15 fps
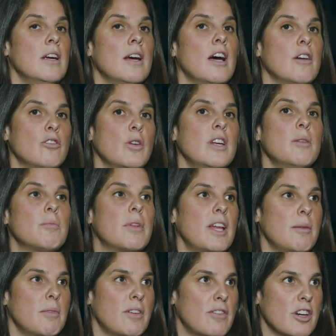So I didn't play
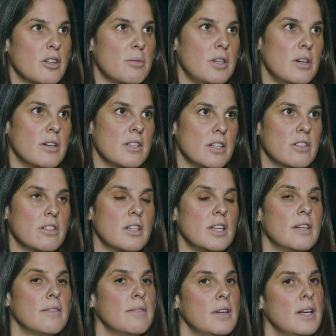my freshman year, essentially.
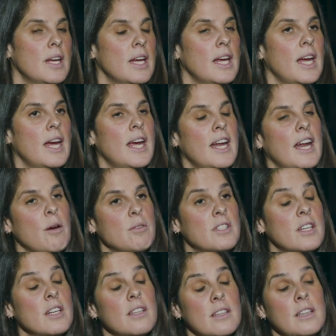And I was
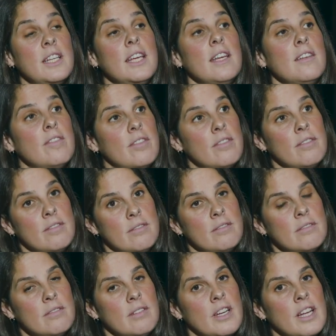going to leave,
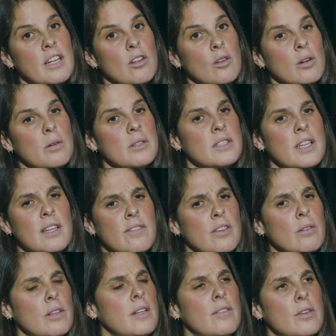and the Lord was like, if
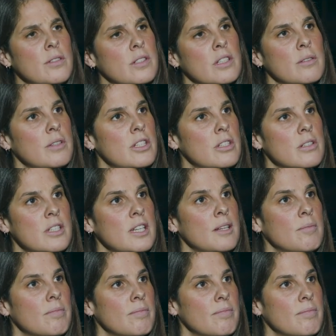you leave, who's going to reach your team?